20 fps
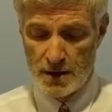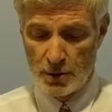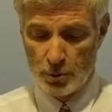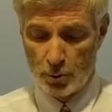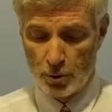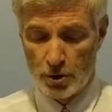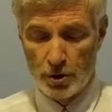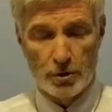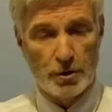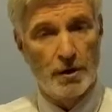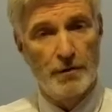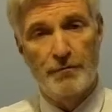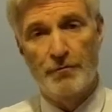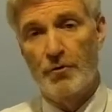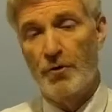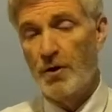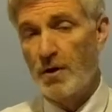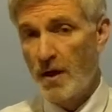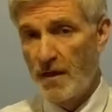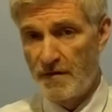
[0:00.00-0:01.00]
We're looking
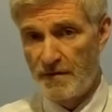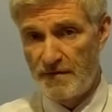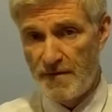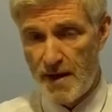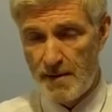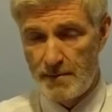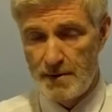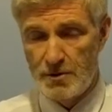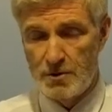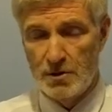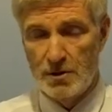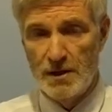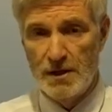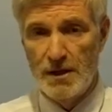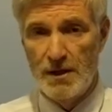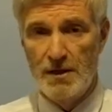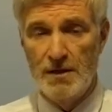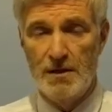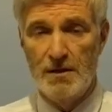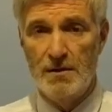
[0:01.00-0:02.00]
for another family to
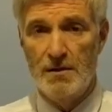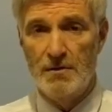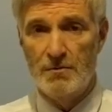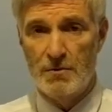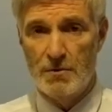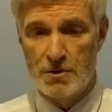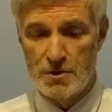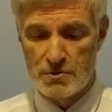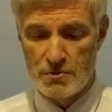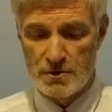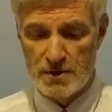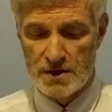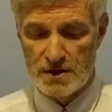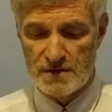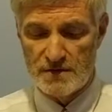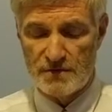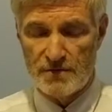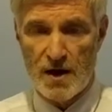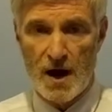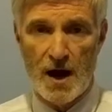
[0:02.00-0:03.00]
lead the Rosary
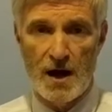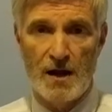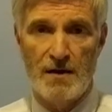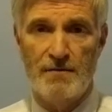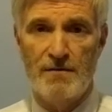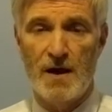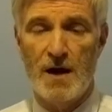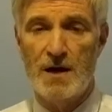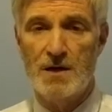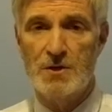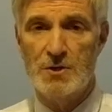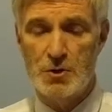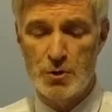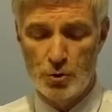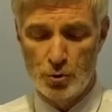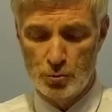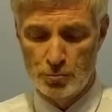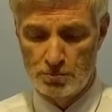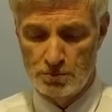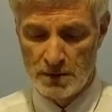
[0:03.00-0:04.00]
this Friday via
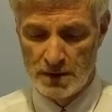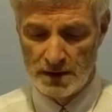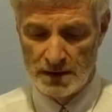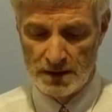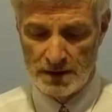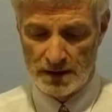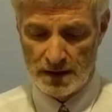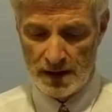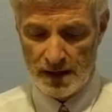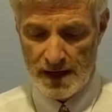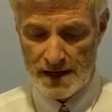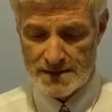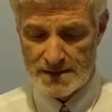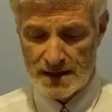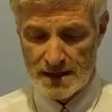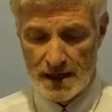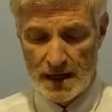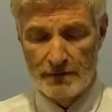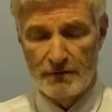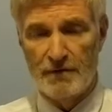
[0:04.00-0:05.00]
Zoom, and
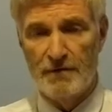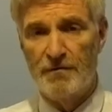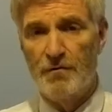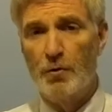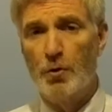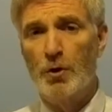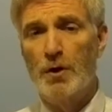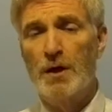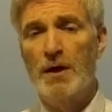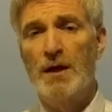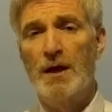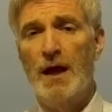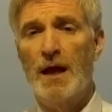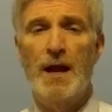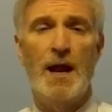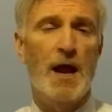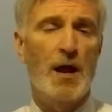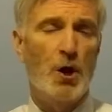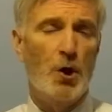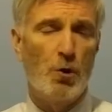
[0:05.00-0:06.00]
that's 1140.
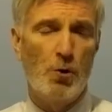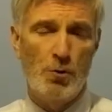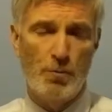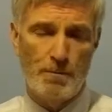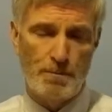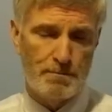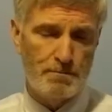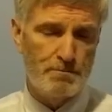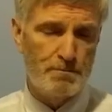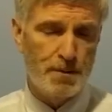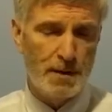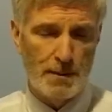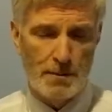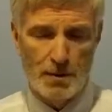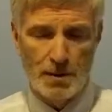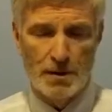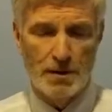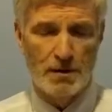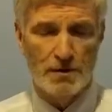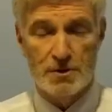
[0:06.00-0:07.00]
And I know
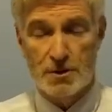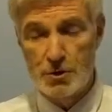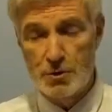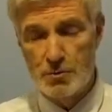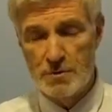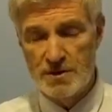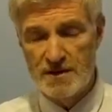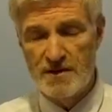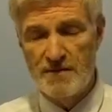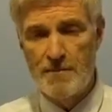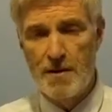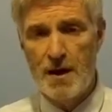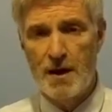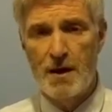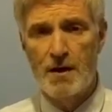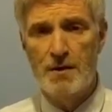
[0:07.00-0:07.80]
people, students have been